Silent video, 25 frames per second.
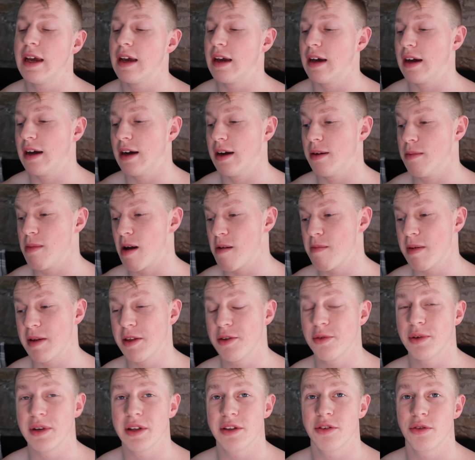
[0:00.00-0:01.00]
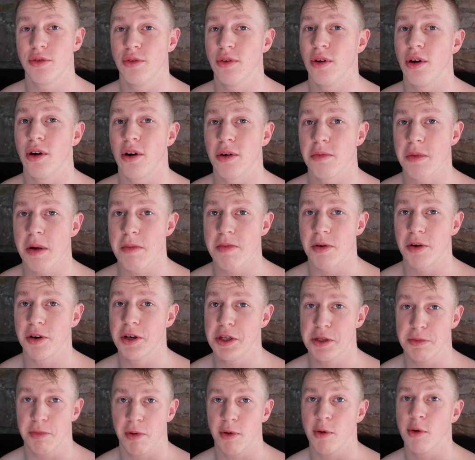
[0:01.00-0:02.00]
I've been doing it too long, my
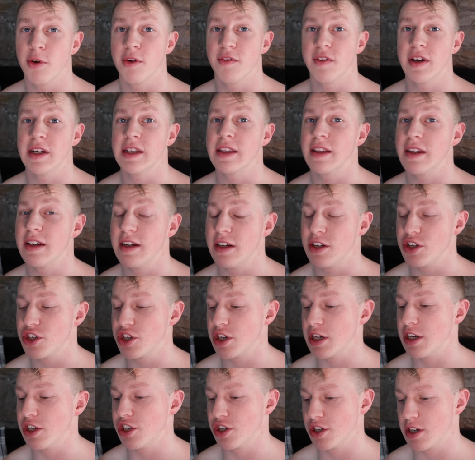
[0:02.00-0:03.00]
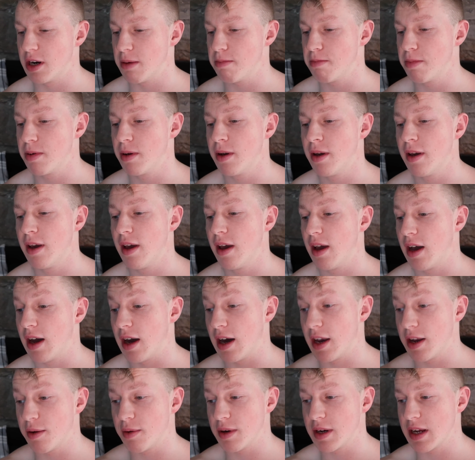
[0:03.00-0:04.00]
body's bored of it, I need to change it up,
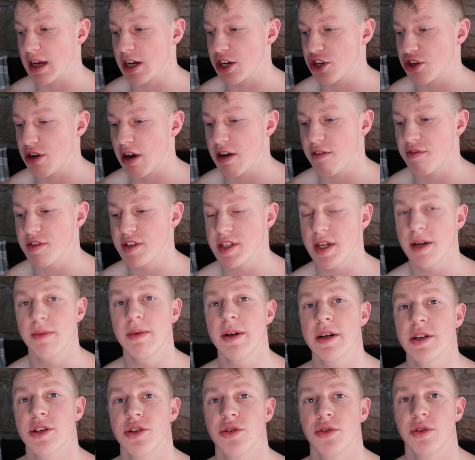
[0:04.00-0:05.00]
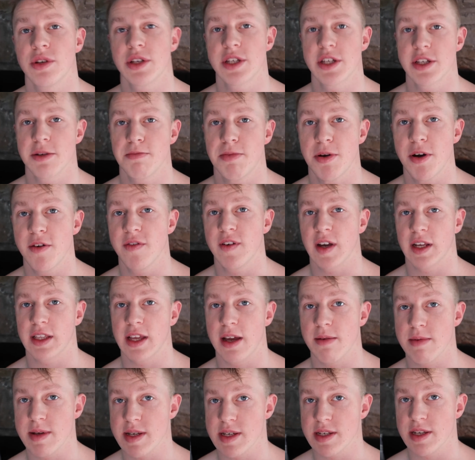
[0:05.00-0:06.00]
and I want to get shredded for summer, so this is a perfect
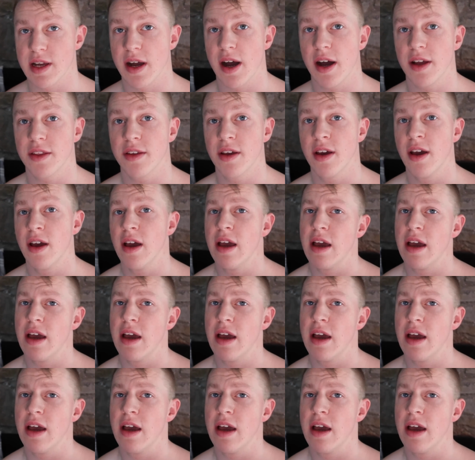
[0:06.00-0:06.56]
time to start.